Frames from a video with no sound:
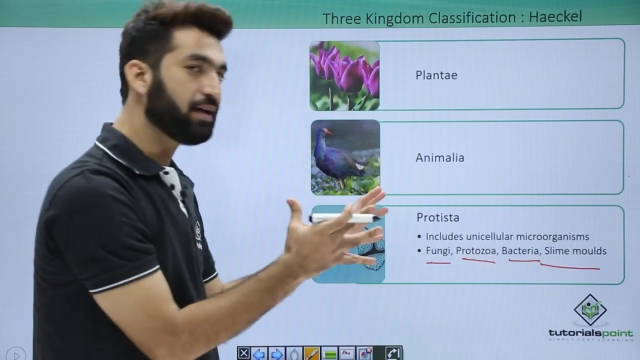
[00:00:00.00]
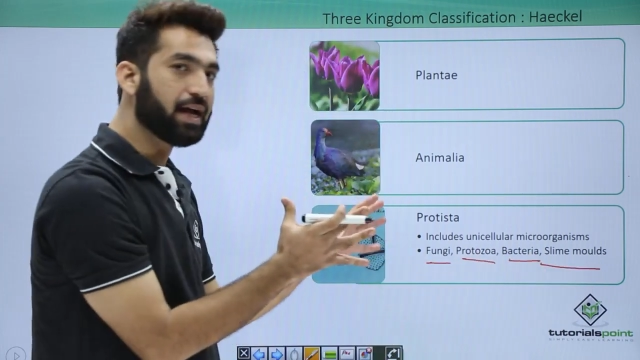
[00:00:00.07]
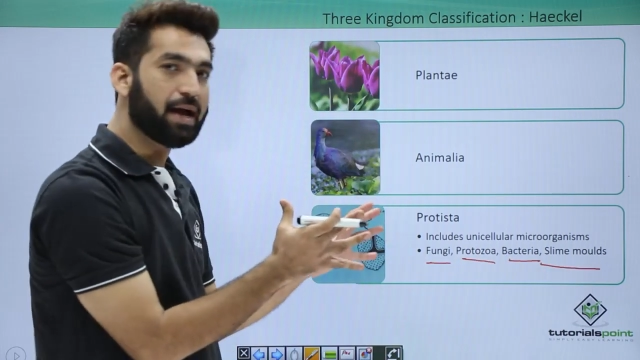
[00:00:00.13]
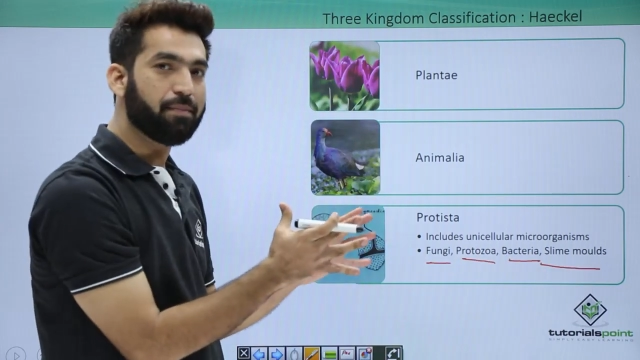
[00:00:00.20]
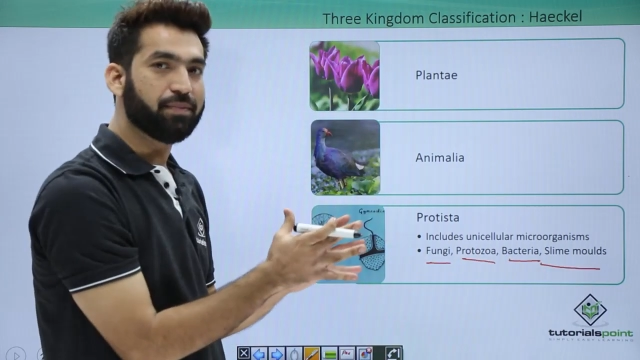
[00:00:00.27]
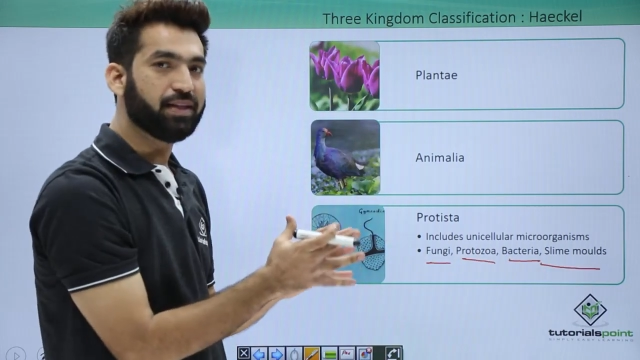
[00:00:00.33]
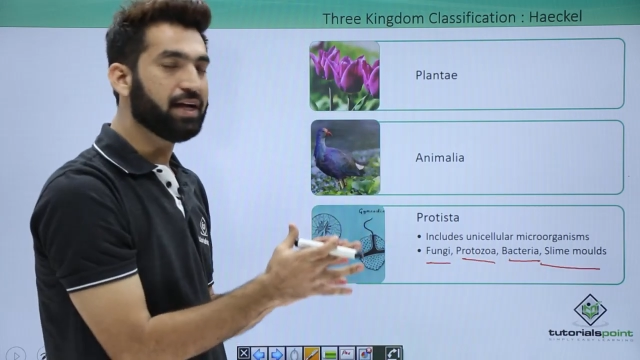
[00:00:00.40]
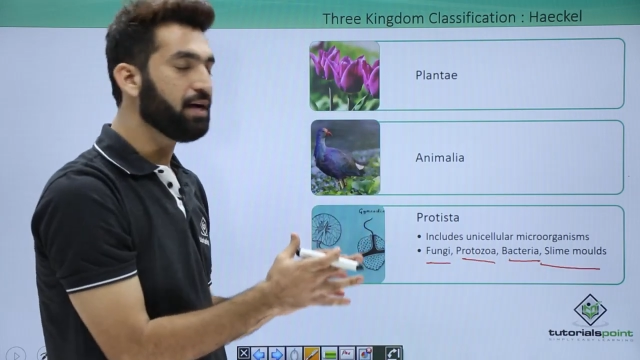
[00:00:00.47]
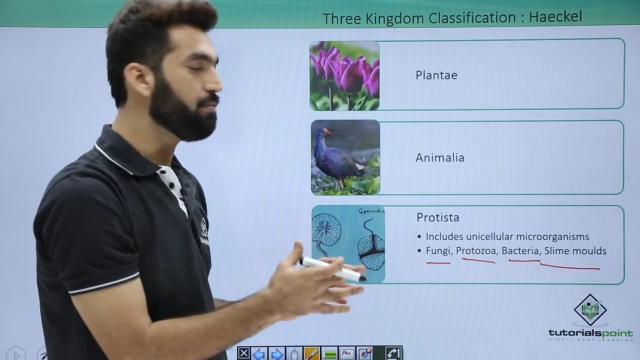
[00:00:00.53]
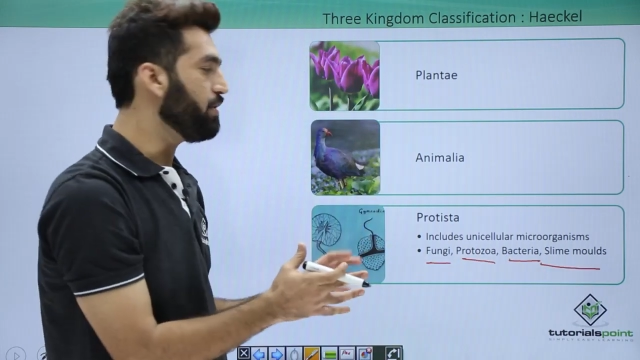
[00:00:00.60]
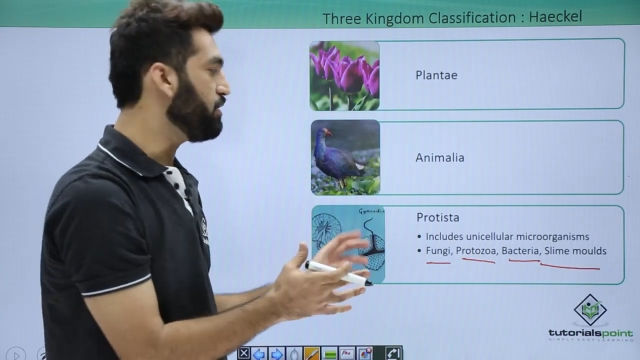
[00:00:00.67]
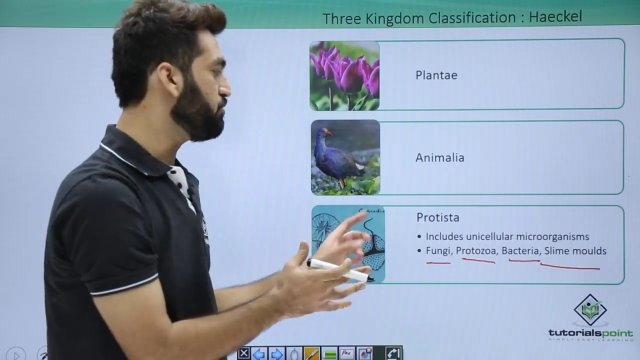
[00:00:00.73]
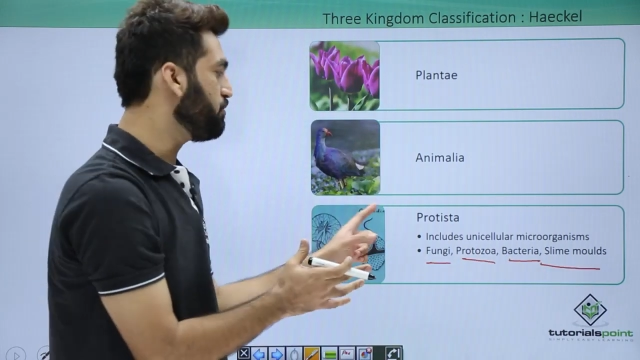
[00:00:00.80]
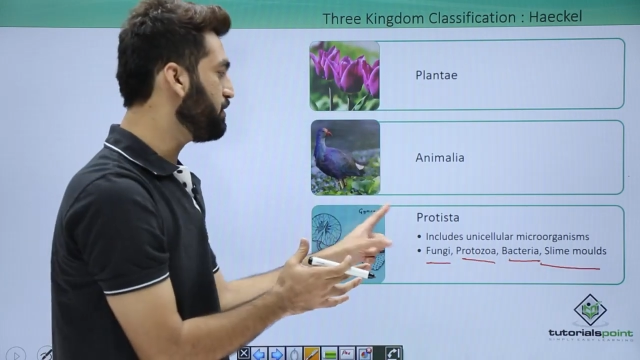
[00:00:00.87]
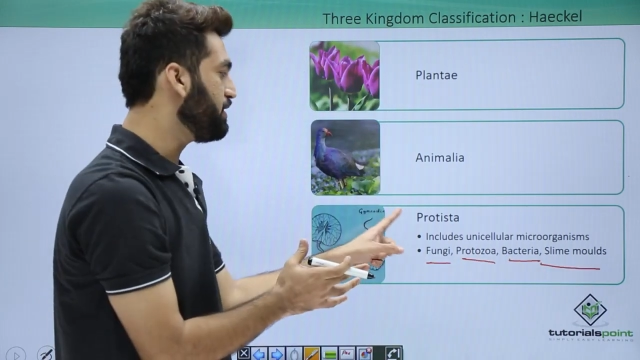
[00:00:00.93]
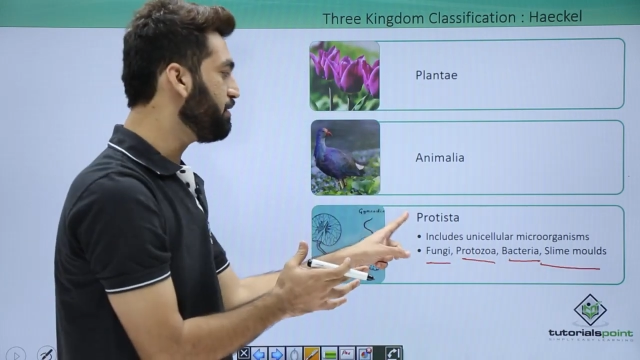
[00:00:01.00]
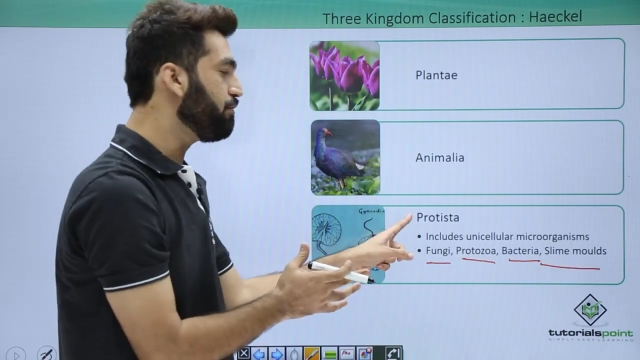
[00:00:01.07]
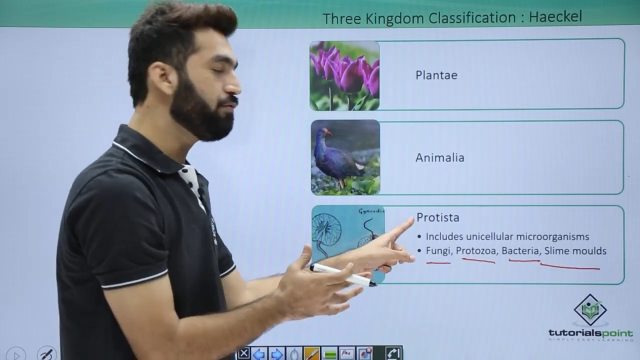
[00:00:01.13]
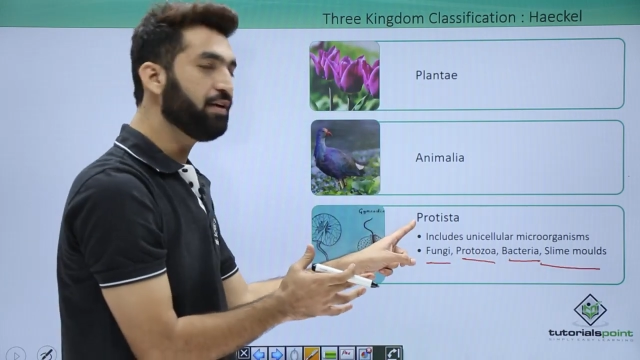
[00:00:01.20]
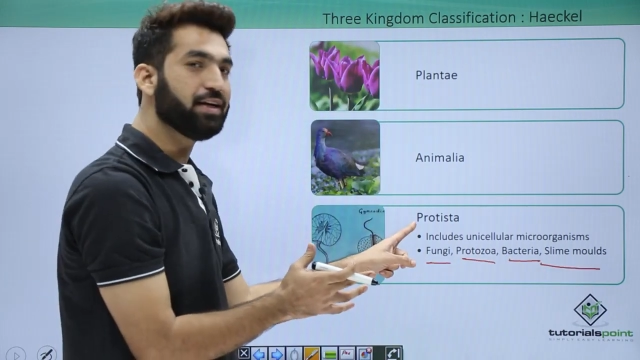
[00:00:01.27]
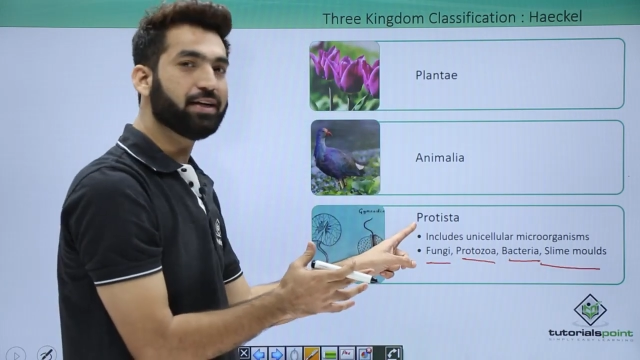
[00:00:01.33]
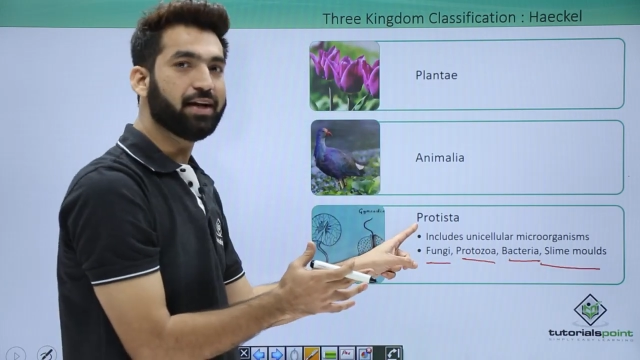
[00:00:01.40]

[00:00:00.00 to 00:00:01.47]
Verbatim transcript: kept them into a different